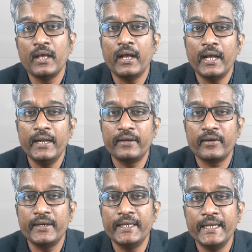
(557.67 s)

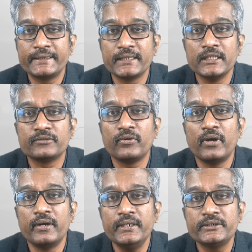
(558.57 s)
Android excels for
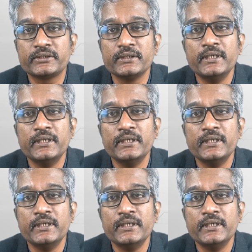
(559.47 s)
rich,